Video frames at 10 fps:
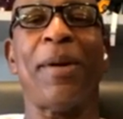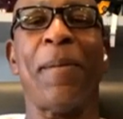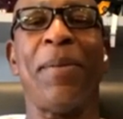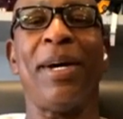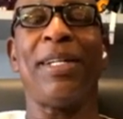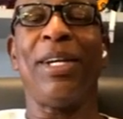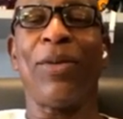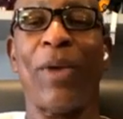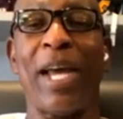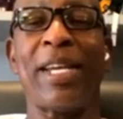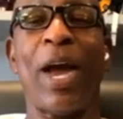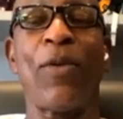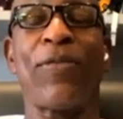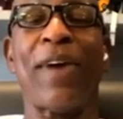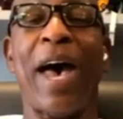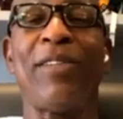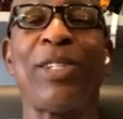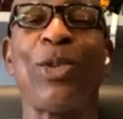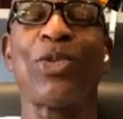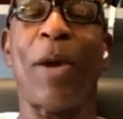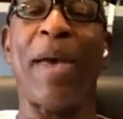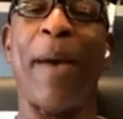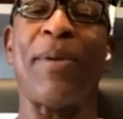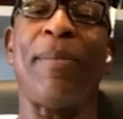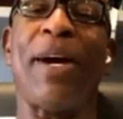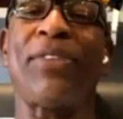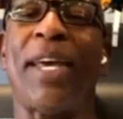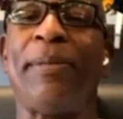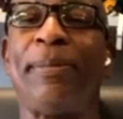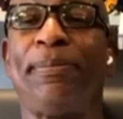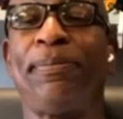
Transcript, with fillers: but Right now, we're five and two, so I'm happy about that.